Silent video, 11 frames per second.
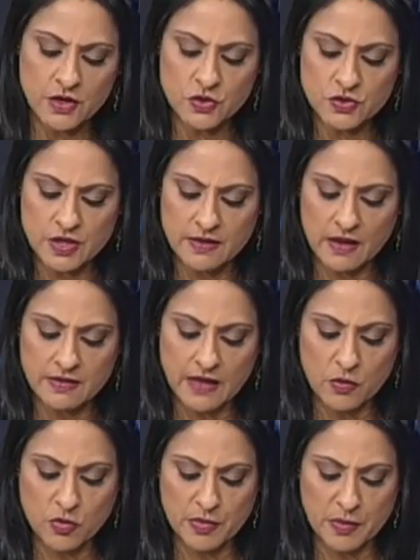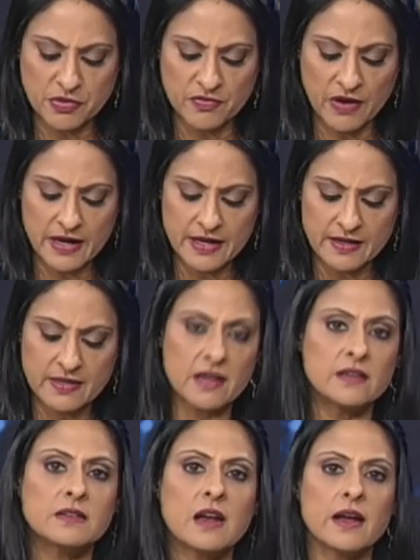they do say that they will be providing
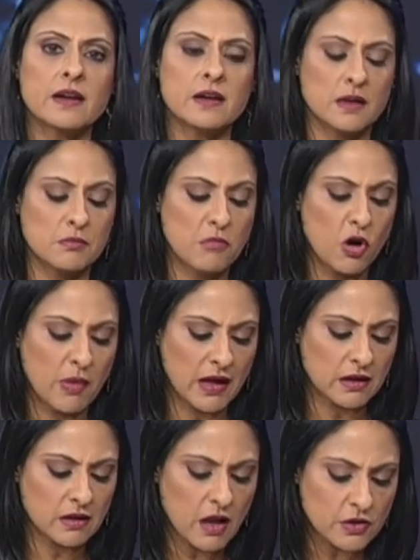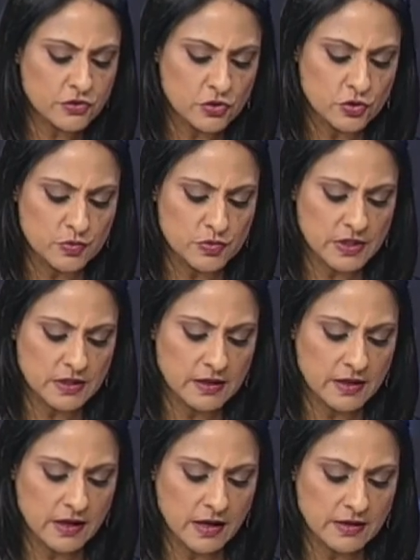things like uh, mobile classrooms and, and,